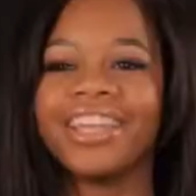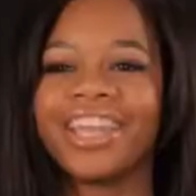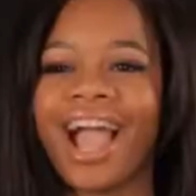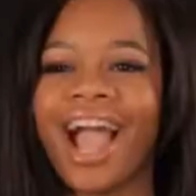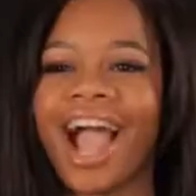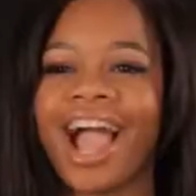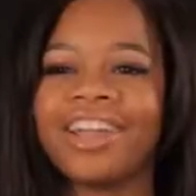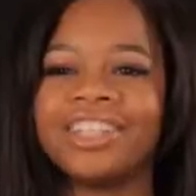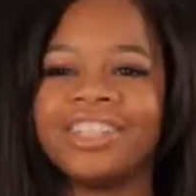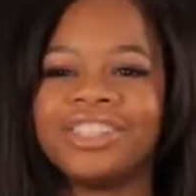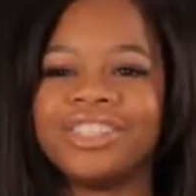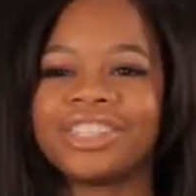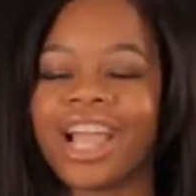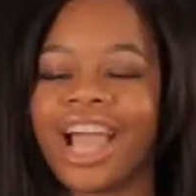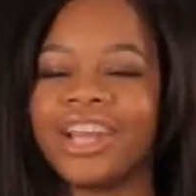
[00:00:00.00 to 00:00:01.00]
Yeah, I
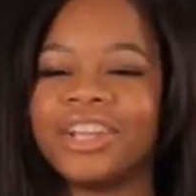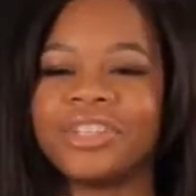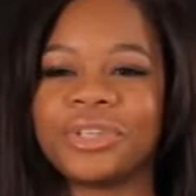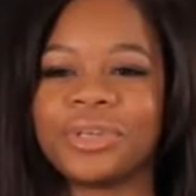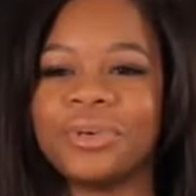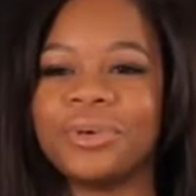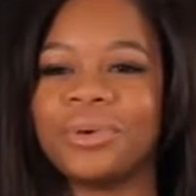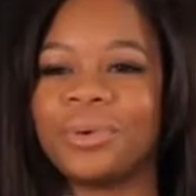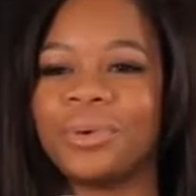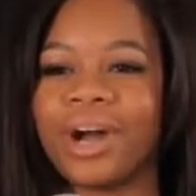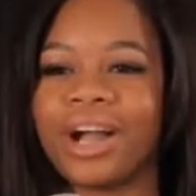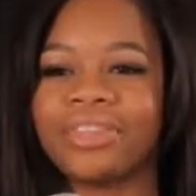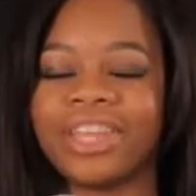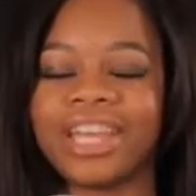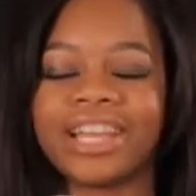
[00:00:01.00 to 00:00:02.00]
kind of do
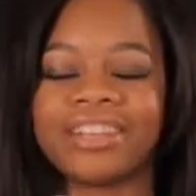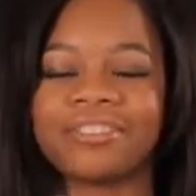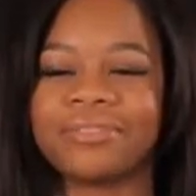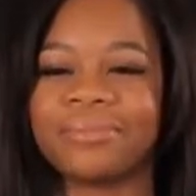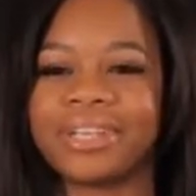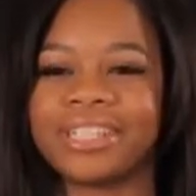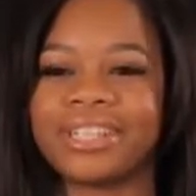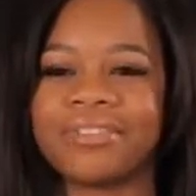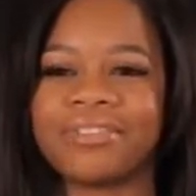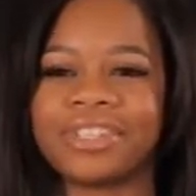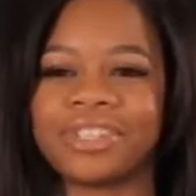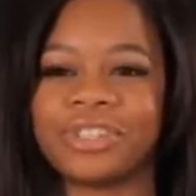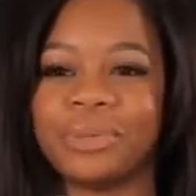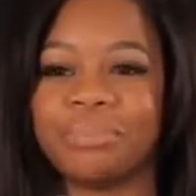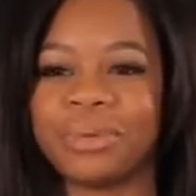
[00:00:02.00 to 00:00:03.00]
think of myself as
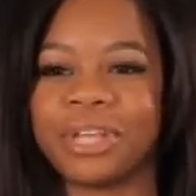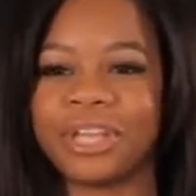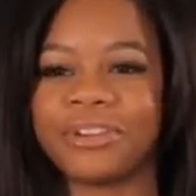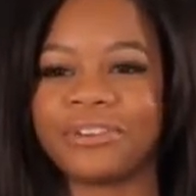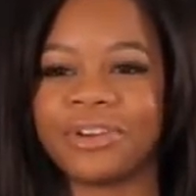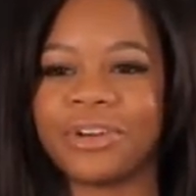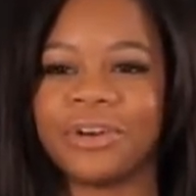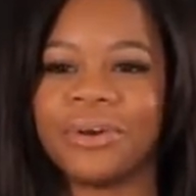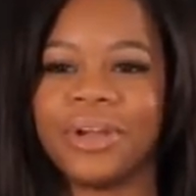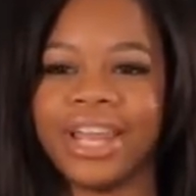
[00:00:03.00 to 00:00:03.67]
a superhero